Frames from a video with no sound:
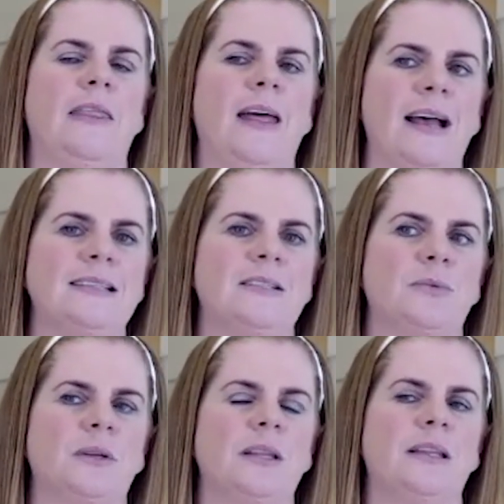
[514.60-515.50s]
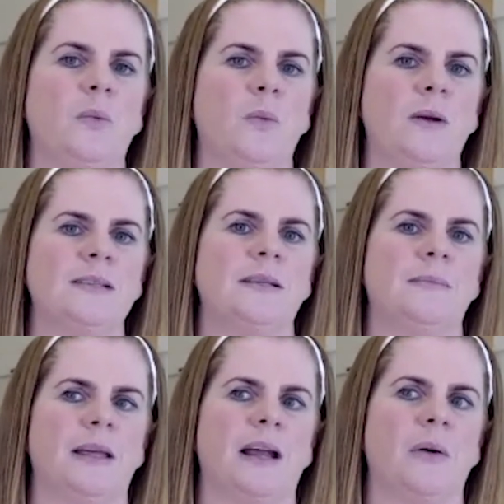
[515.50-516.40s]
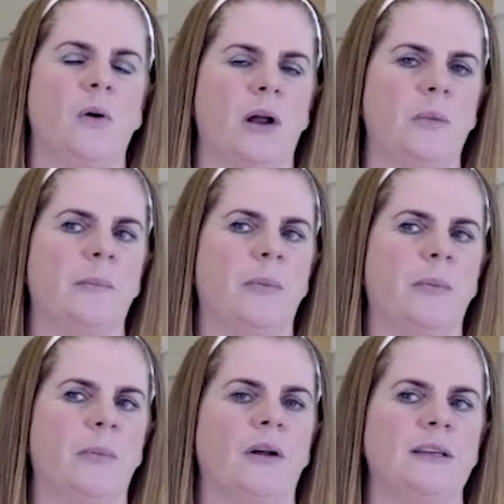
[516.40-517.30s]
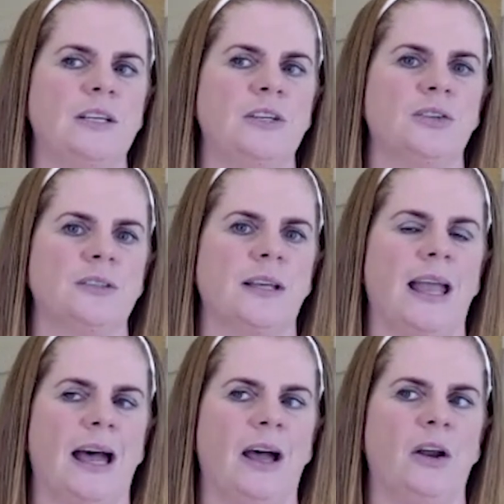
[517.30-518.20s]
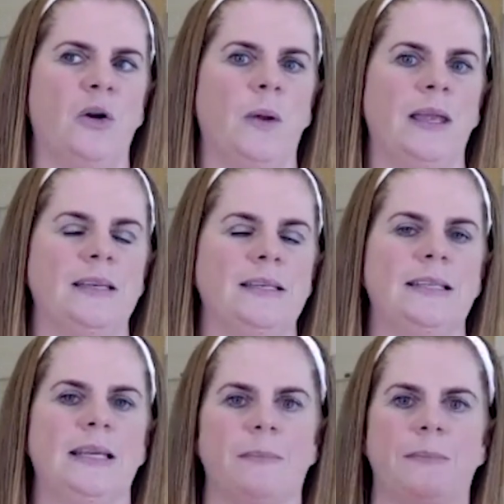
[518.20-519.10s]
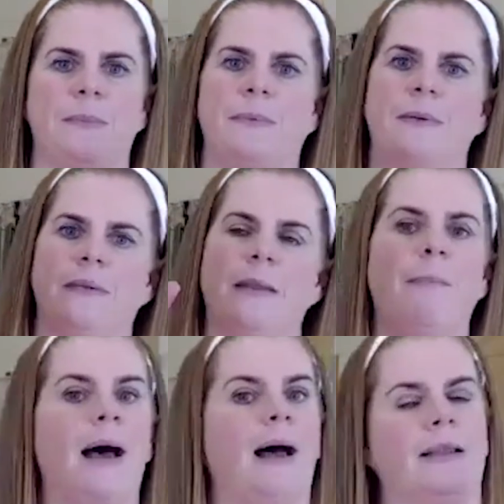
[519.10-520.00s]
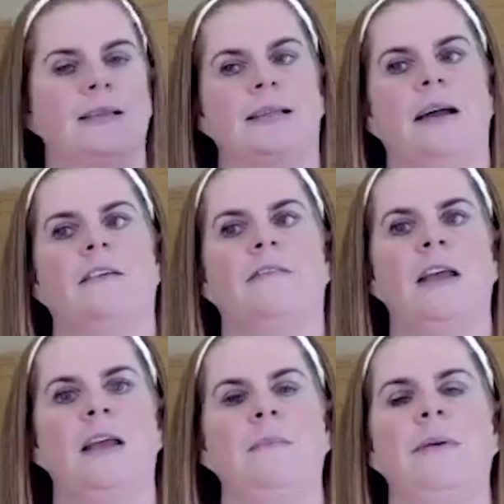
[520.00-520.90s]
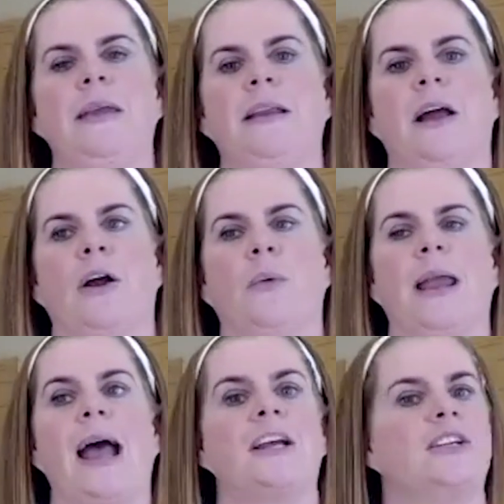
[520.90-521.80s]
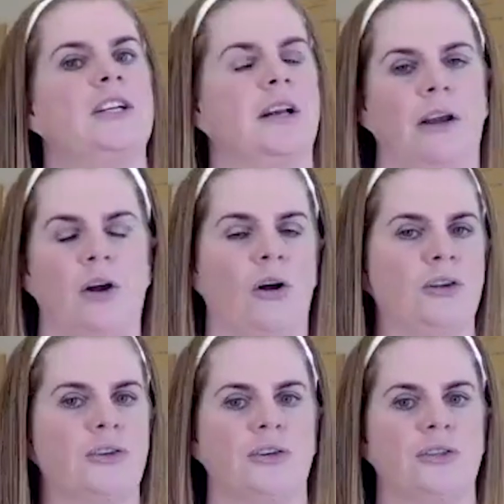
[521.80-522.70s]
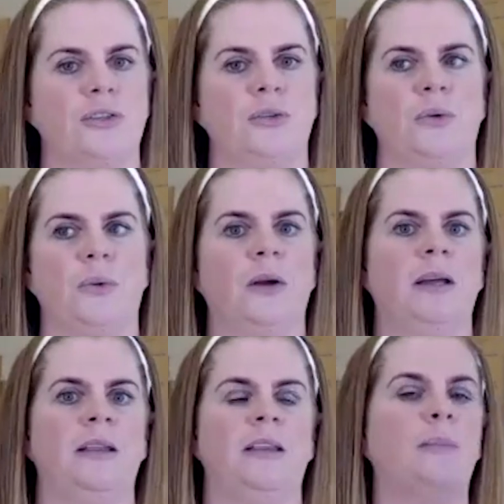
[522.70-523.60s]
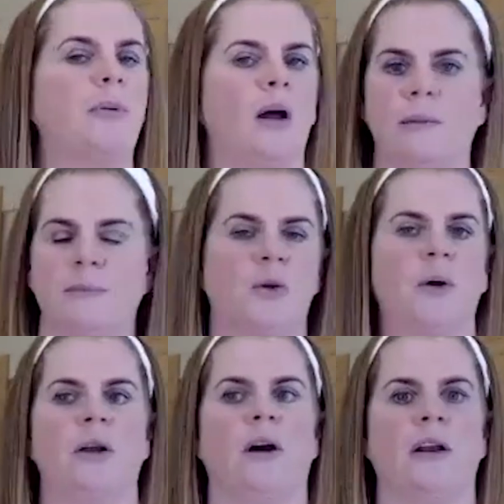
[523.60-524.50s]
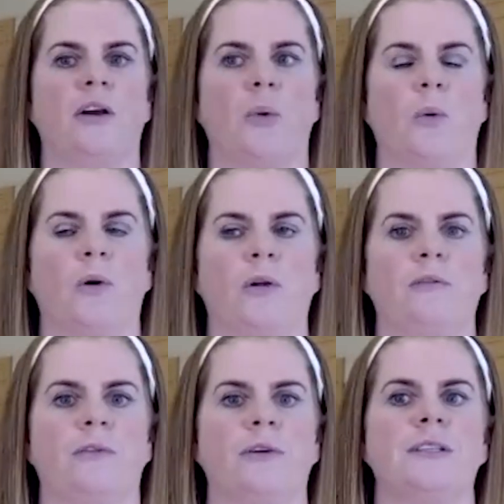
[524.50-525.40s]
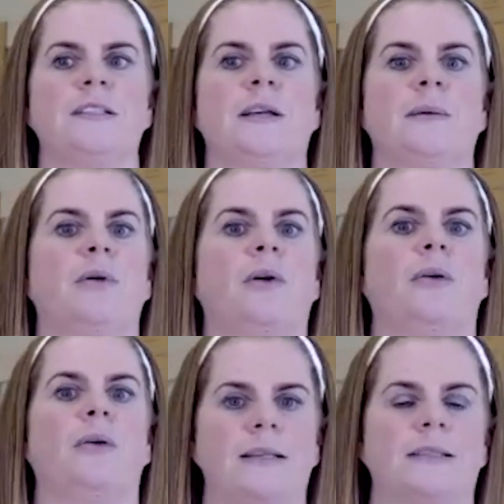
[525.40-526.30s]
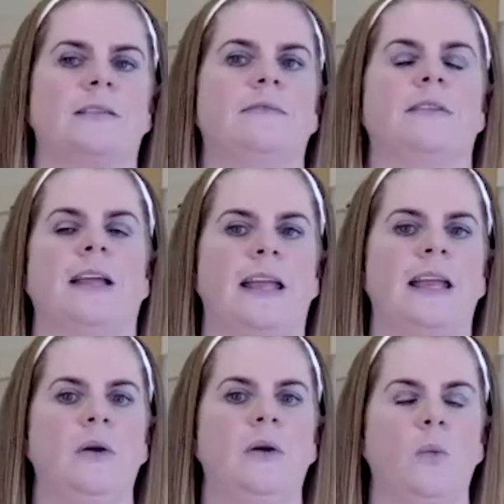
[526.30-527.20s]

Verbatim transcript: that's really the wisdom that I want to impart on teachers. Like, how do we tip the balance of being a reactionary culture to the problems going on in our world versus a progressive, like,